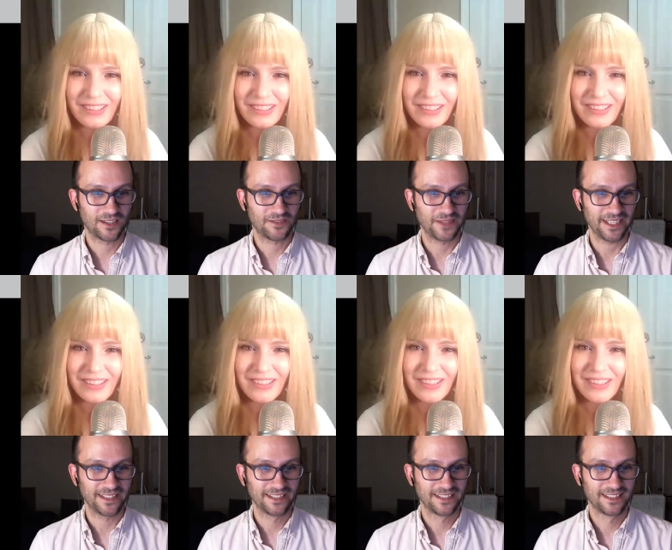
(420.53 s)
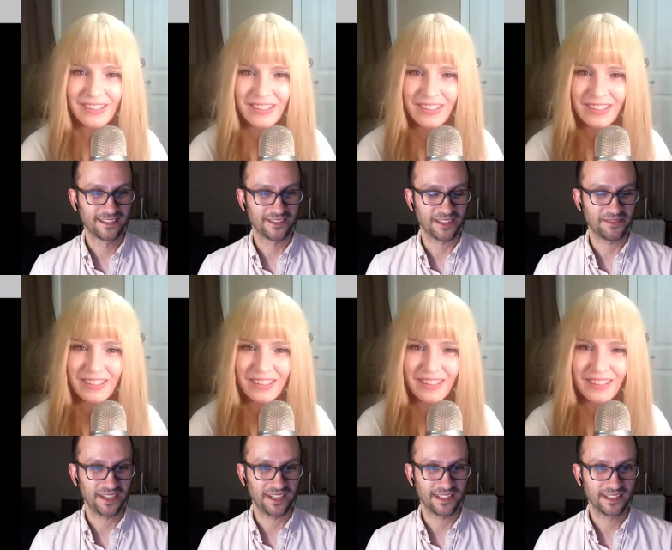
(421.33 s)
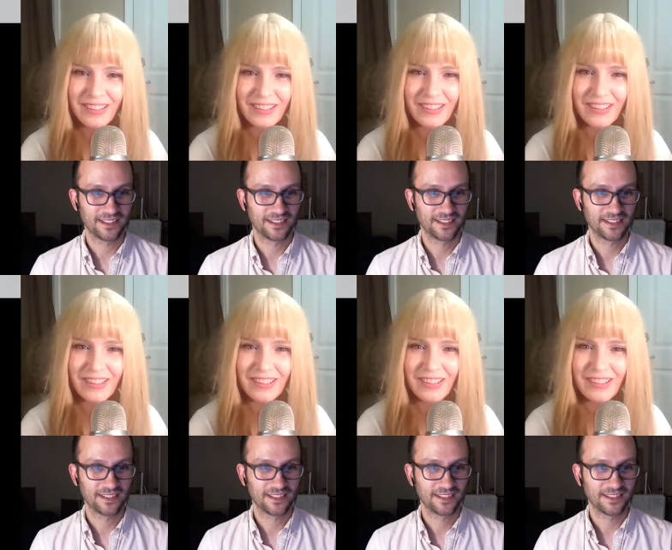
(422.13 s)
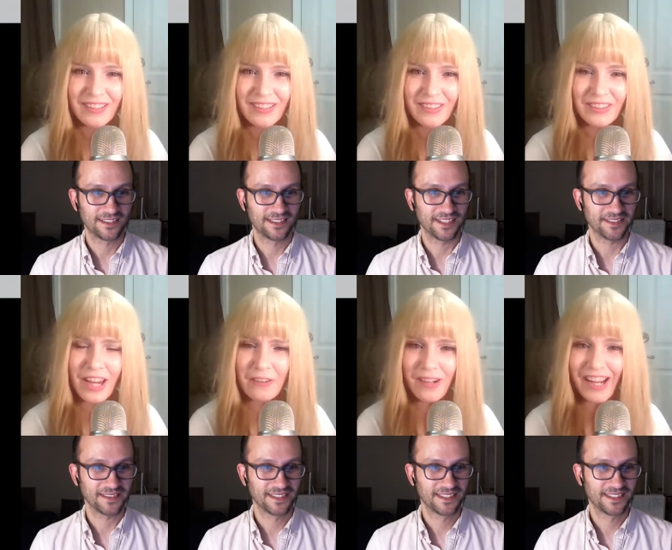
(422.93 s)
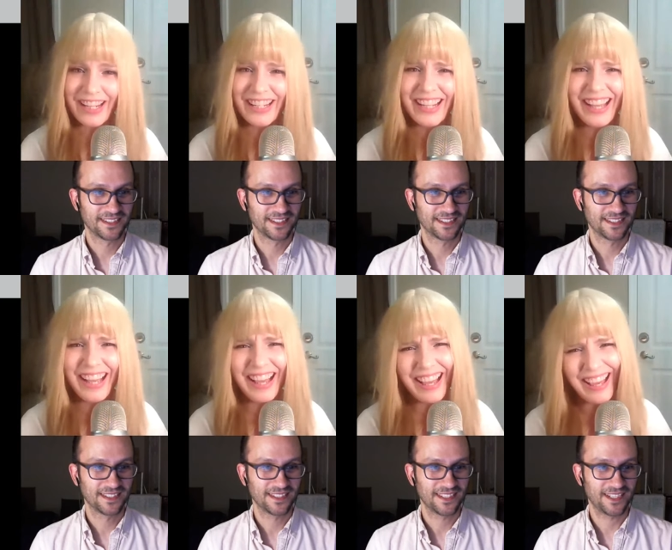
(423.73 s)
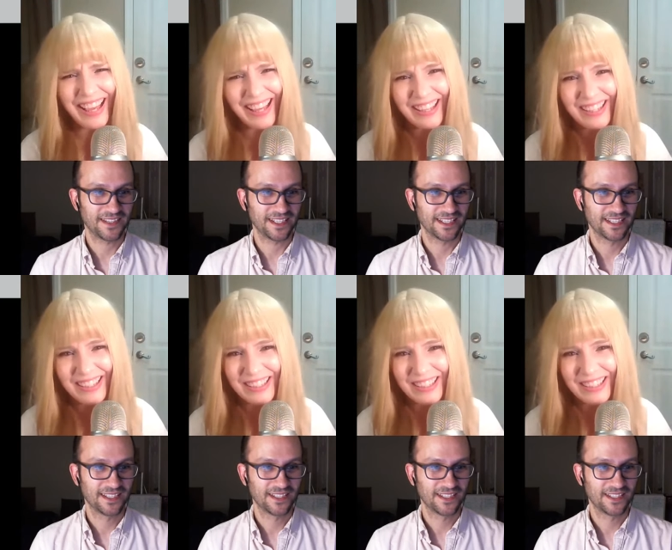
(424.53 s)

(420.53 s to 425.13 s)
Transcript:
Speaker 1: Oh wait, we're getting married. This yeah, terrible. right. All right.